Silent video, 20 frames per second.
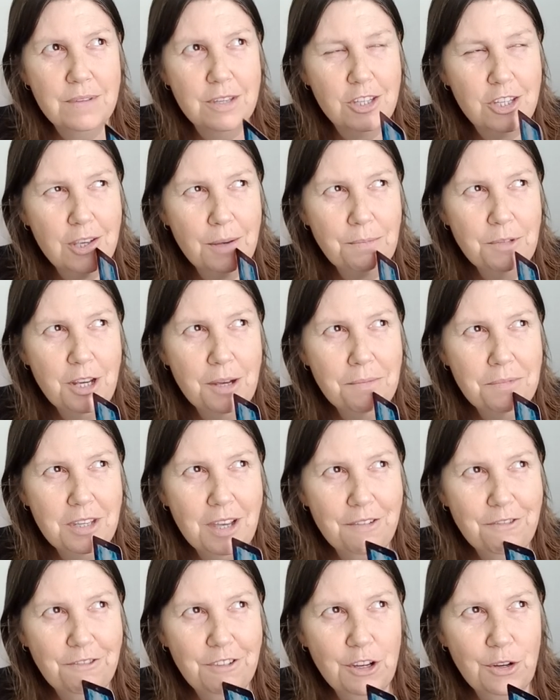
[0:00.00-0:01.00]
sometimes I
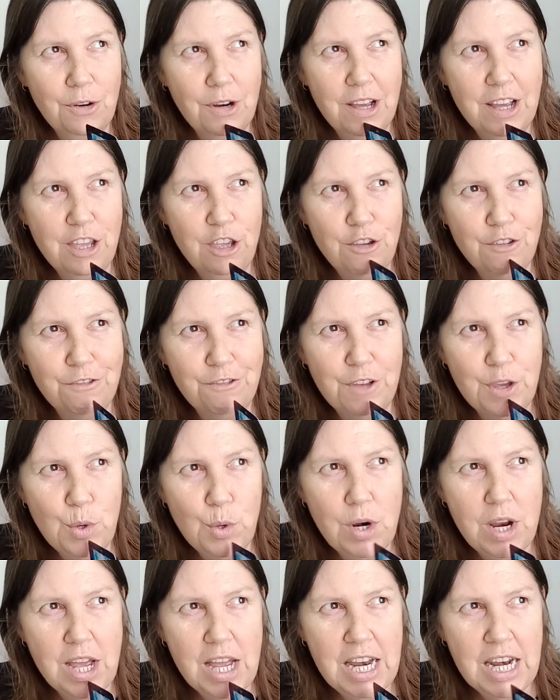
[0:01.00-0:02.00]
feel like you feel
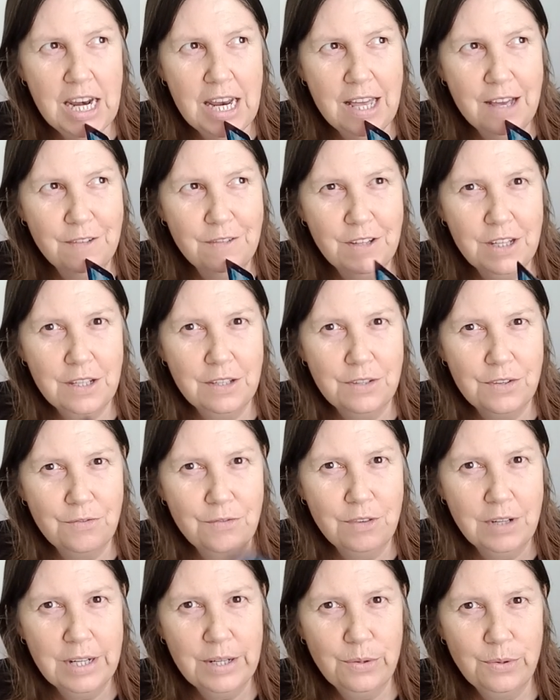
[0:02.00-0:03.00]
like love isn't
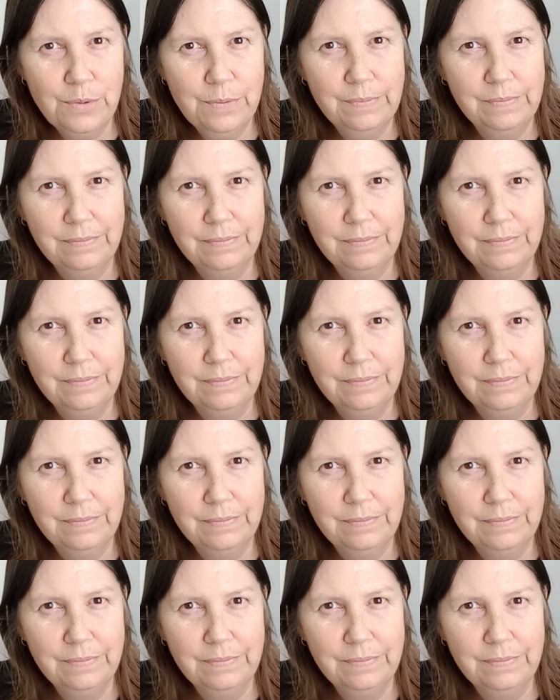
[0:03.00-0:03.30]
real,